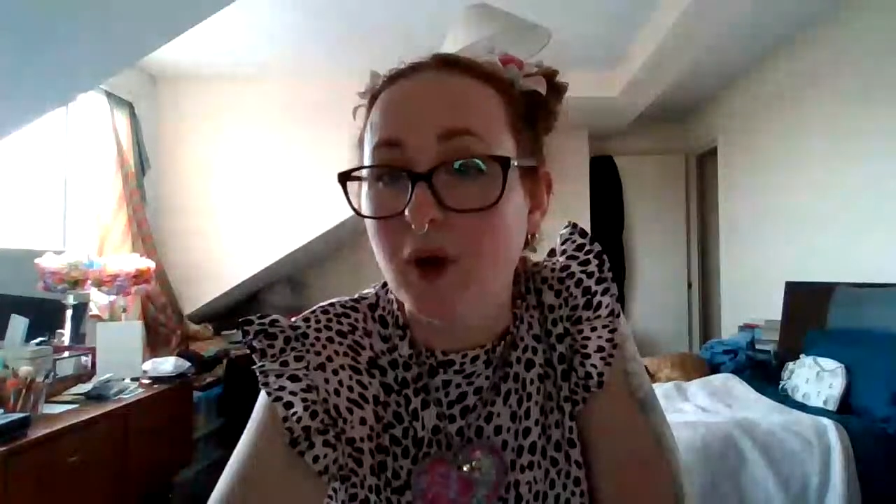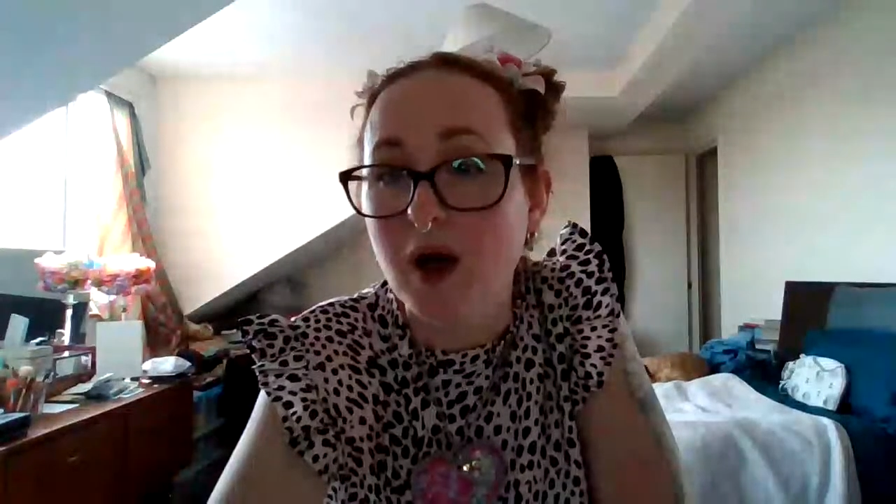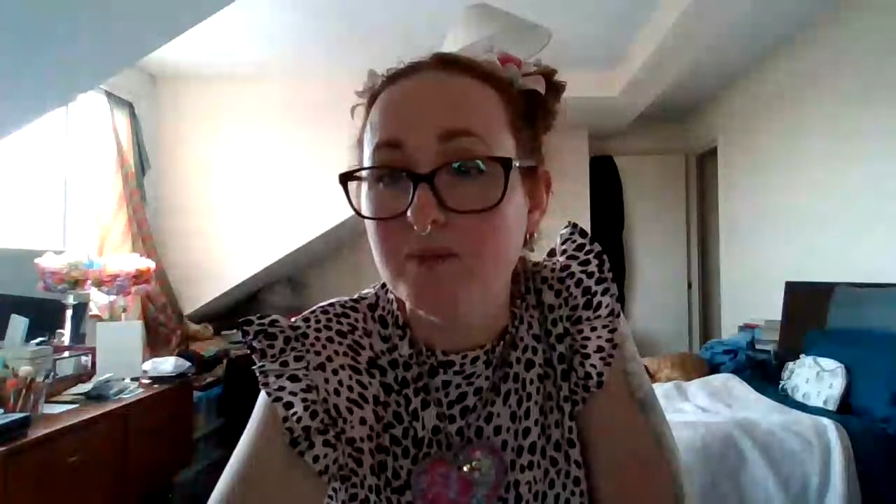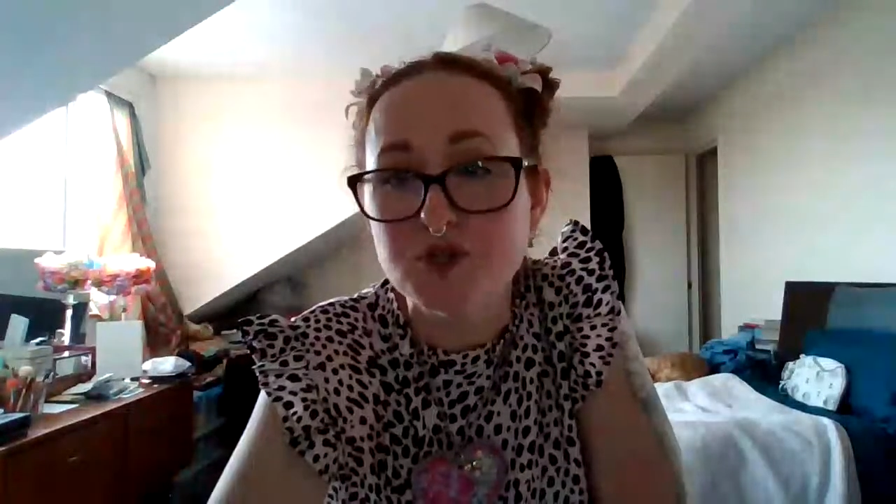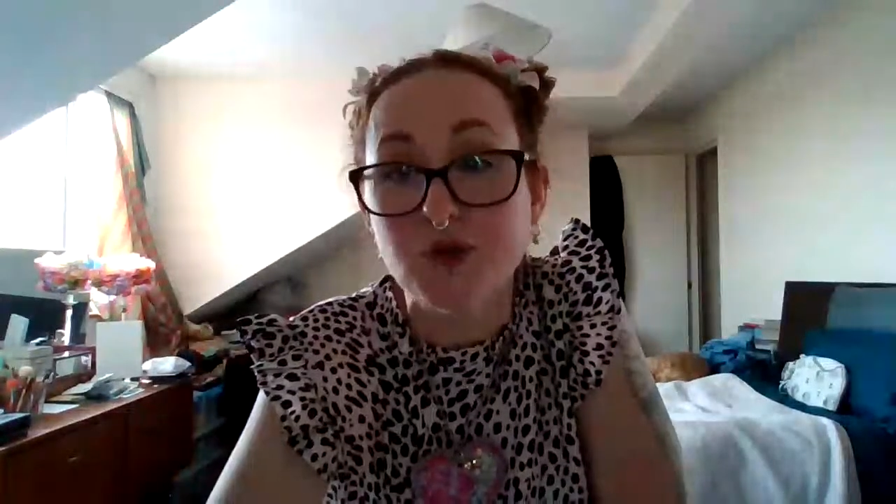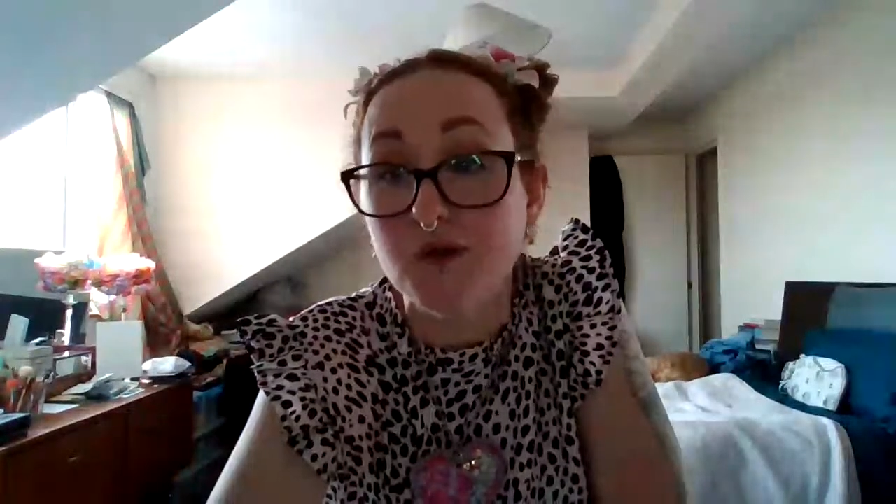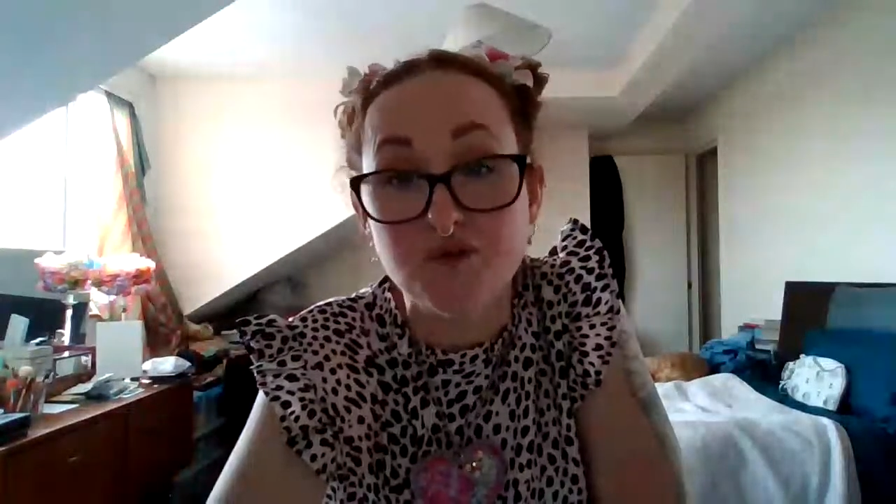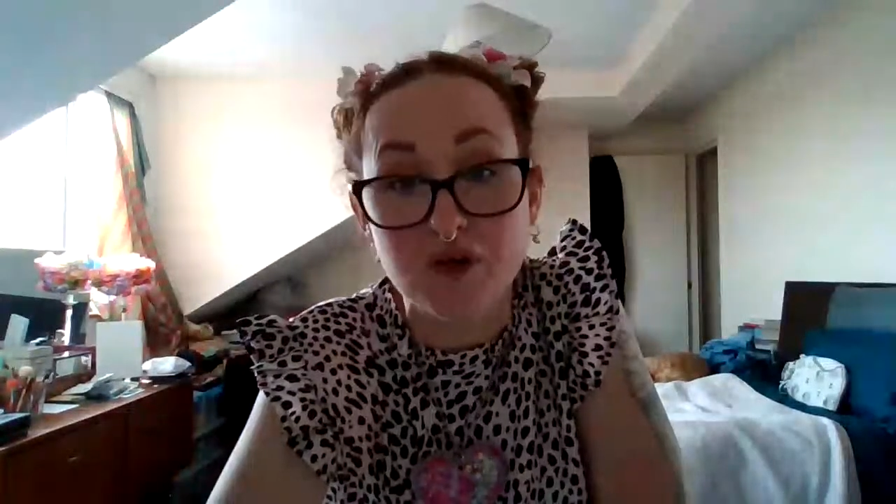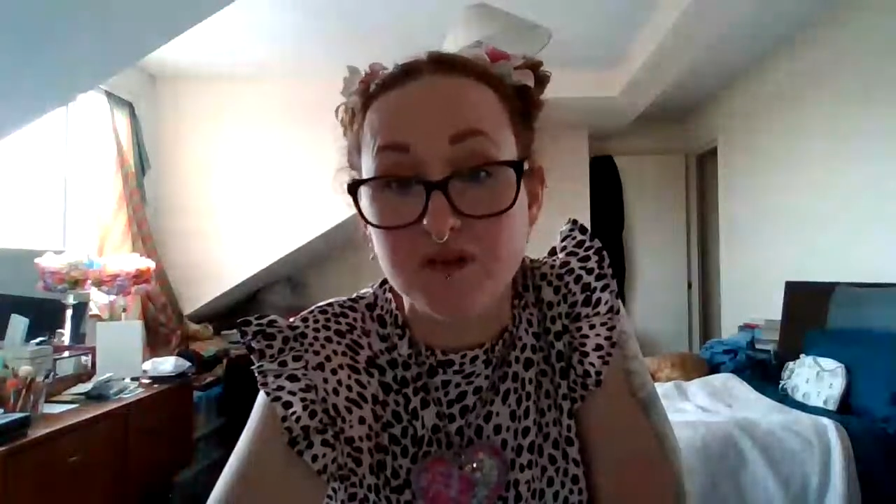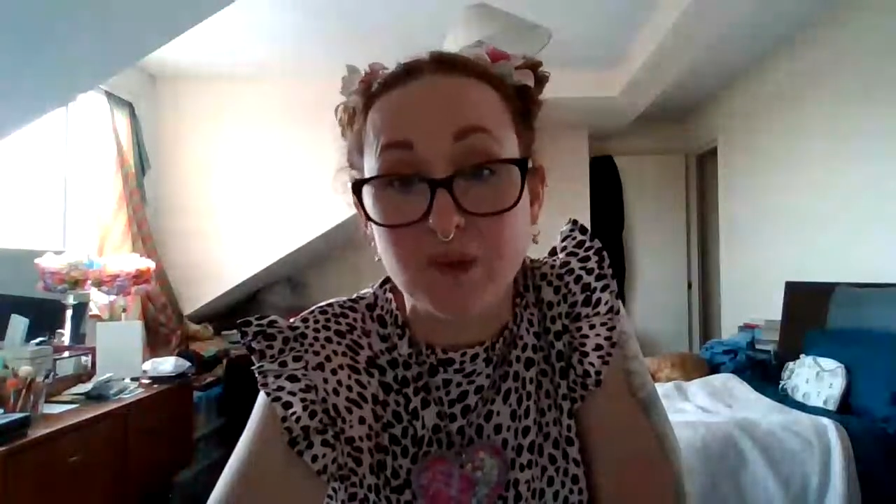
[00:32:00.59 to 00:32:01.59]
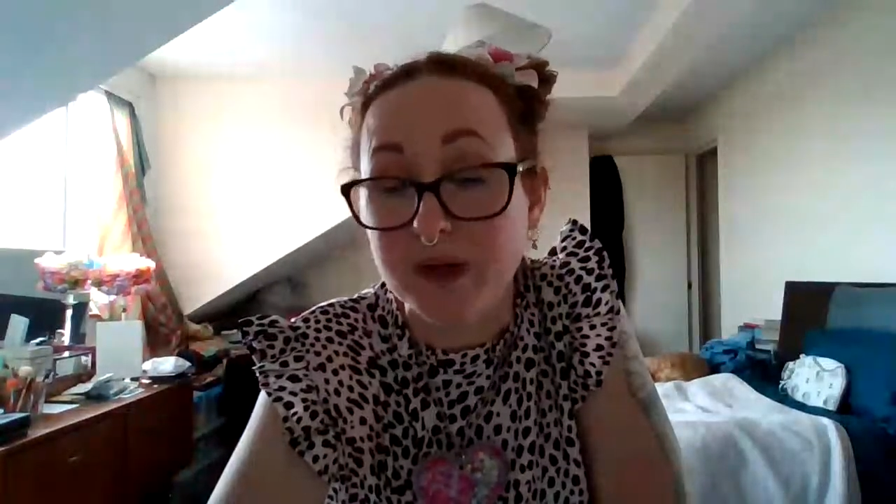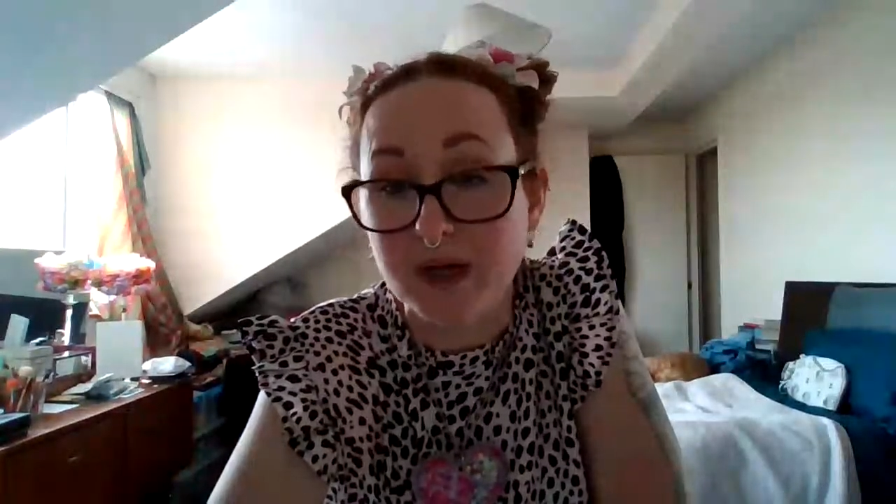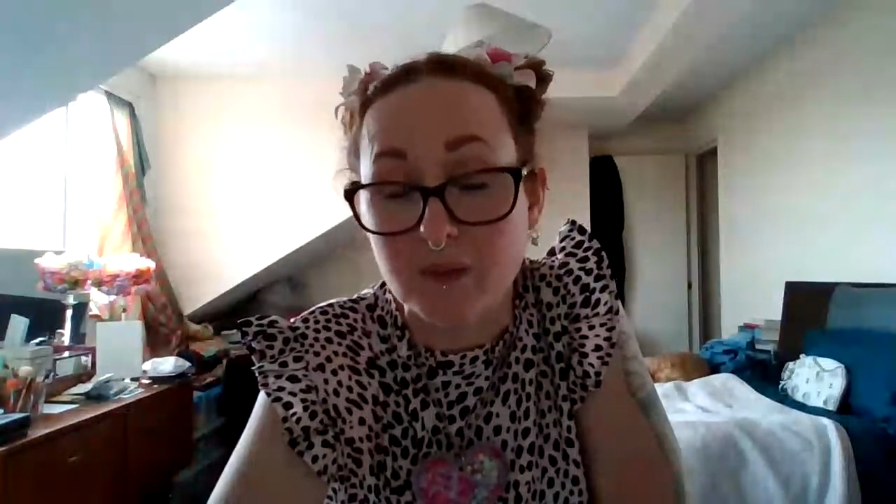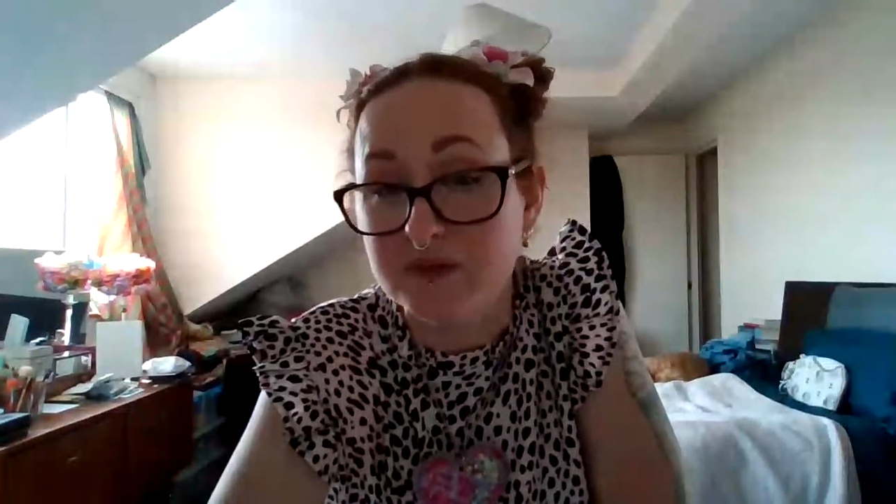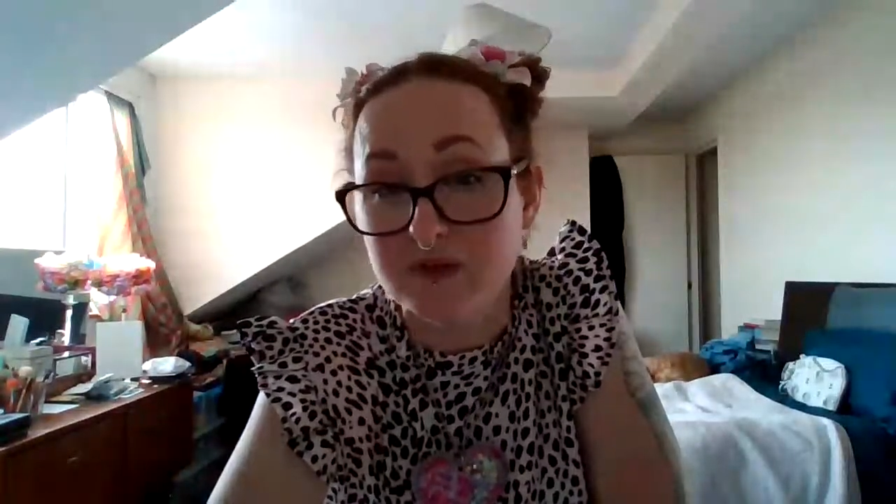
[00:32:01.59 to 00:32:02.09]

I'm so fussy when it comes